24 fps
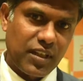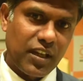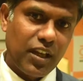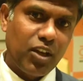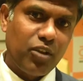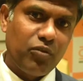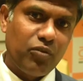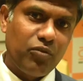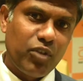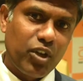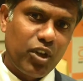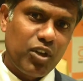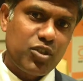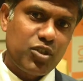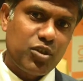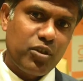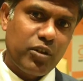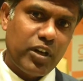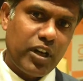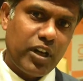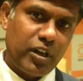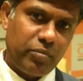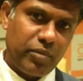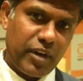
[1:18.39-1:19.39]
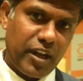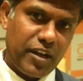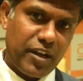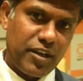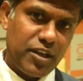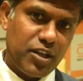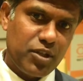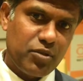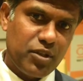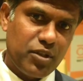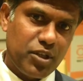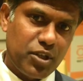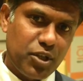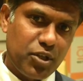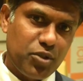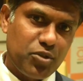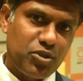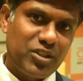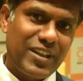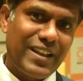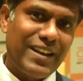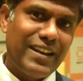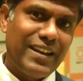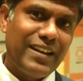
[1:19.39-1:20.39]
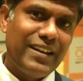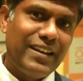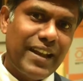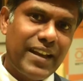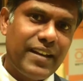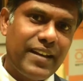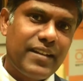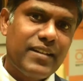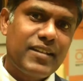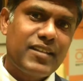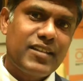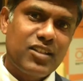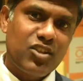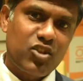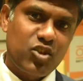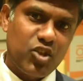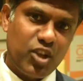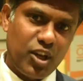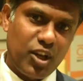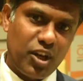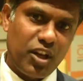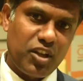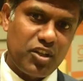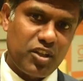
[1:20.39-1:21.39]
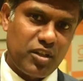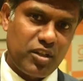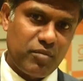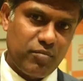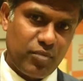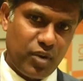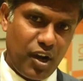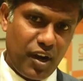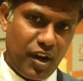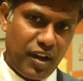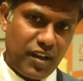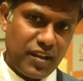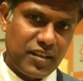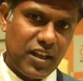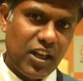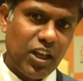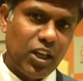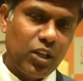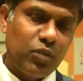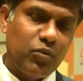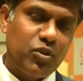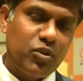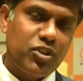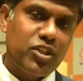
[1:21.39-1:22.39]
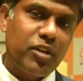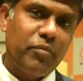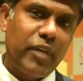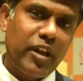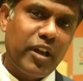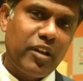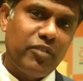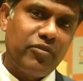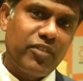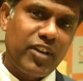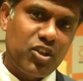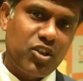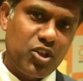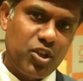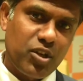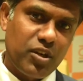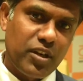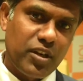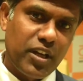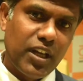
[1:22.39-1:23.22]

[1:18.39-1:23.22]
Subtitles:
We also are planning to introduce the latest generation products which are manufactured